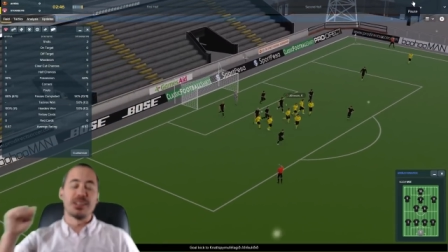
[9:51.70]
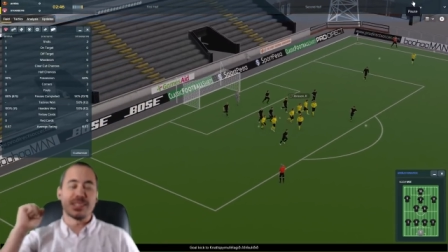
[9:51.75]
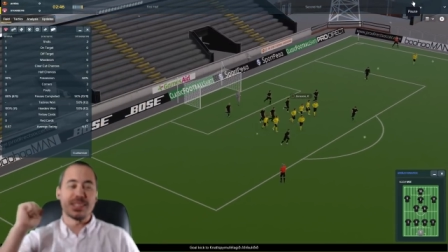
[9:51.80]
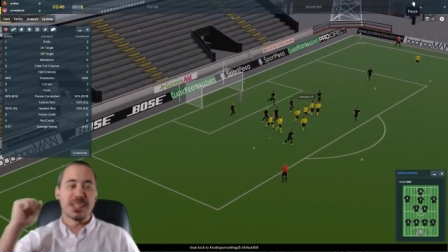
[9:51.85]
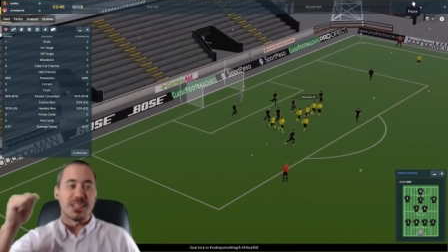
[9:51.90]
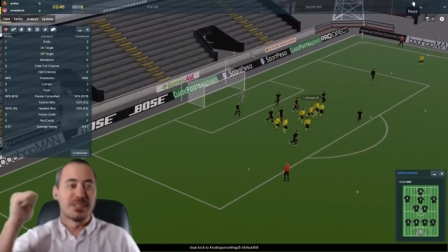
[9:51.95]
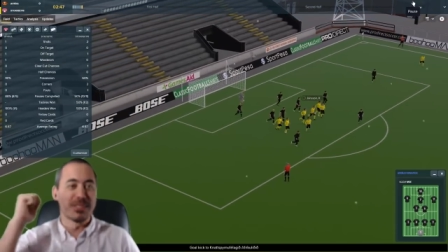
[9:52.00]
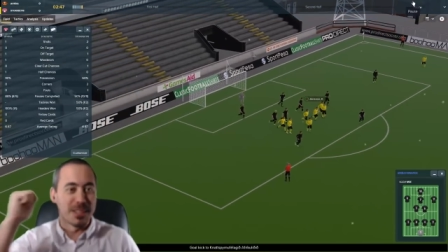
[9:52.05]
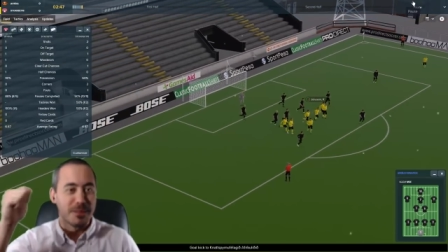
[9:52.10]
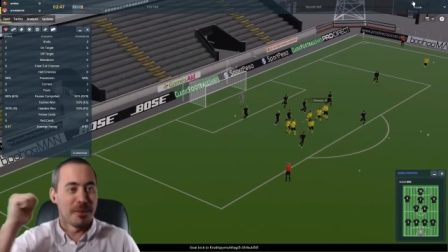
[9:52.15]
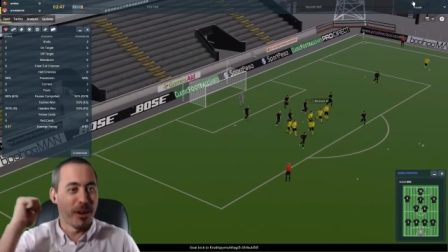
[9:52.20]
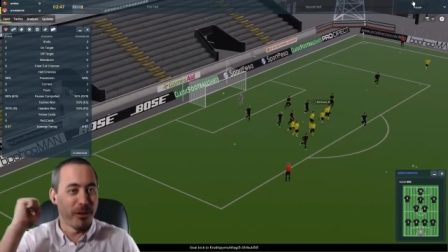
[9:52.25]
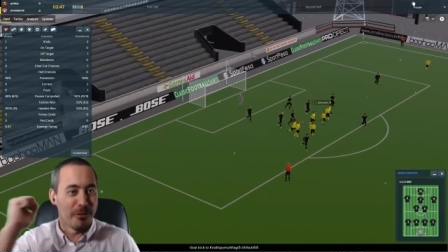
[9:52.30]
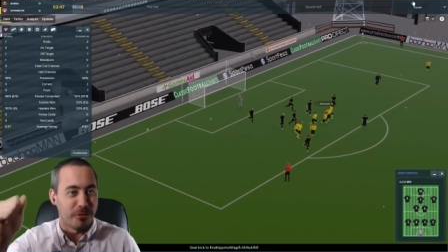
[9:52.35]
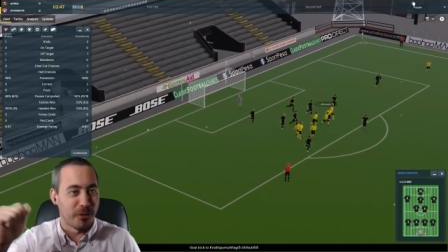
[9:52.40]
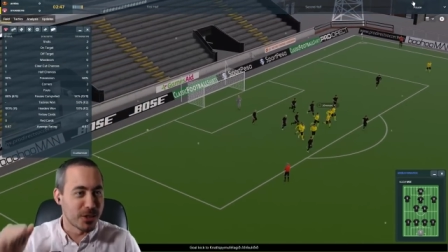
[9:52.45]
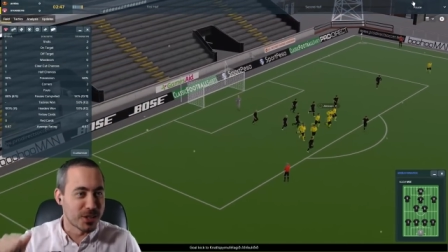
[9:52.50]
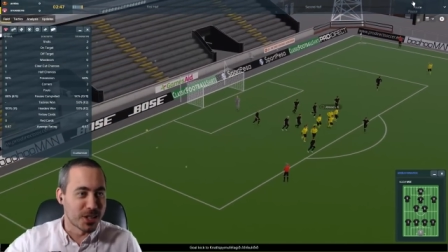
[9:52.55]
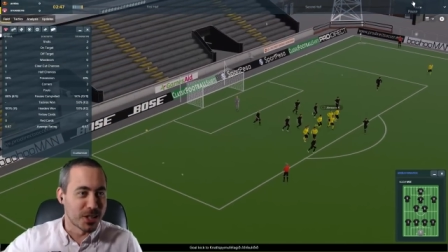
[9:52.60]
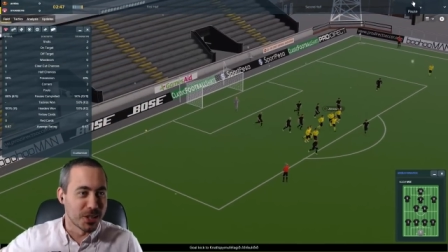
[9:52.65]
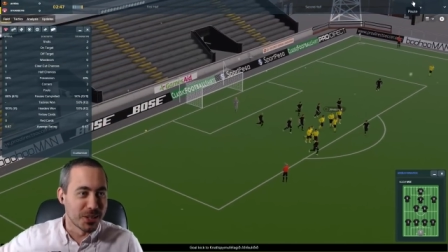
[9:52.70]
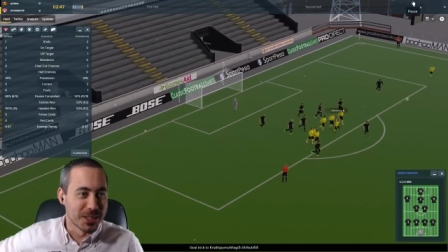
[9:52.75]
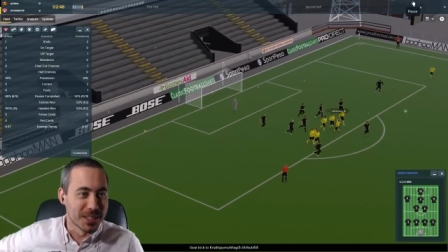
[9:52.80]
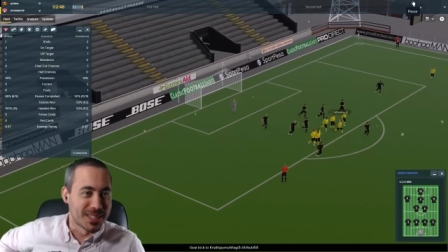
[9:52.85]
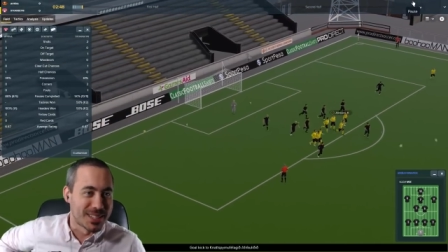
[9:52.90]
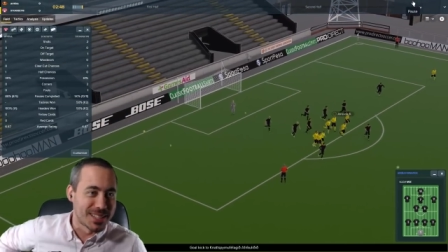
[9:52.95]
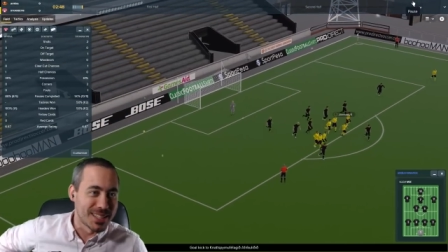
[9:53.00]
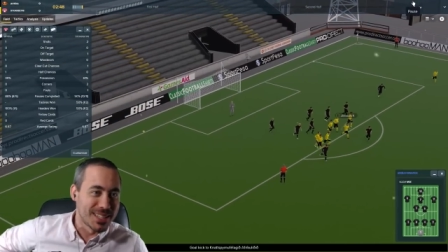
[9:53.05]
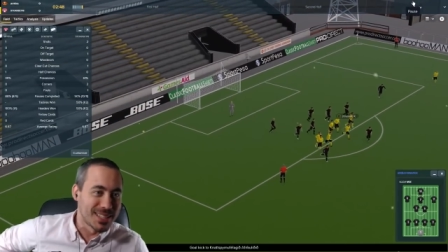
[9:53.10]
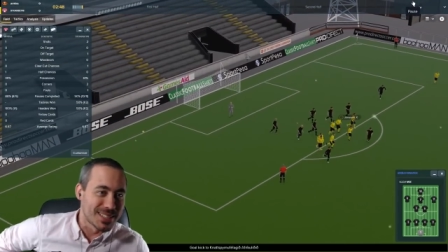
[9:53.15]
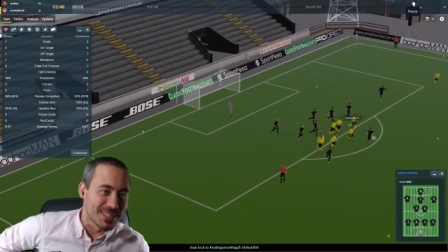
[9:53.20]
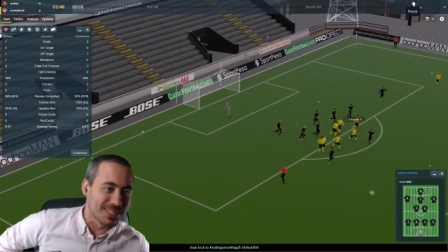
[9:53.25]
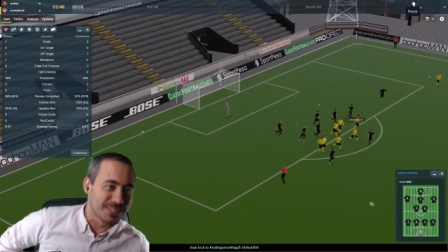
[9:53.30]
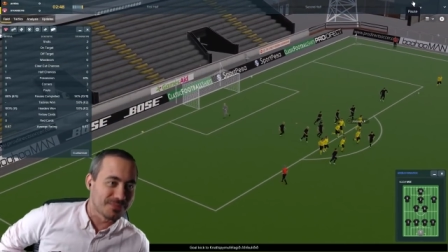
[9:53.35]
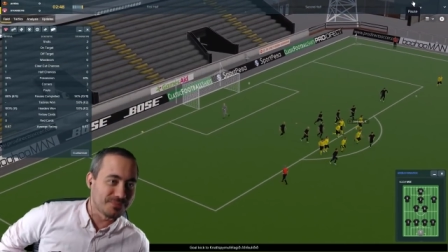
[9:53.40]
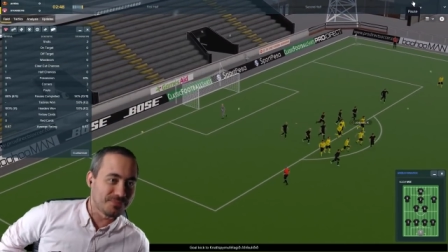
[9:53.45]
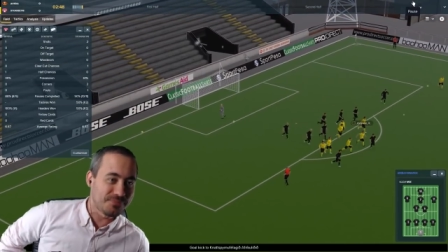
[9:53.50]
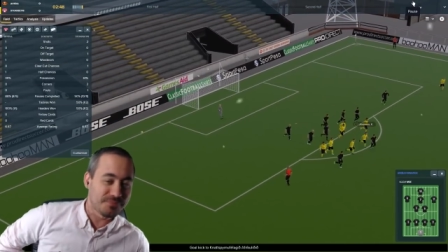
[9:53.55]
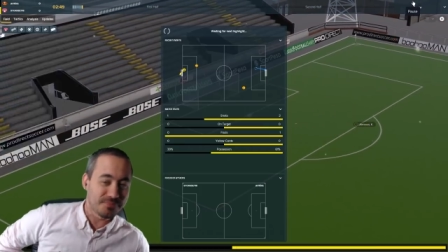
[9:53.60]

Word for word: I thought it was gonna be our first goal of the season.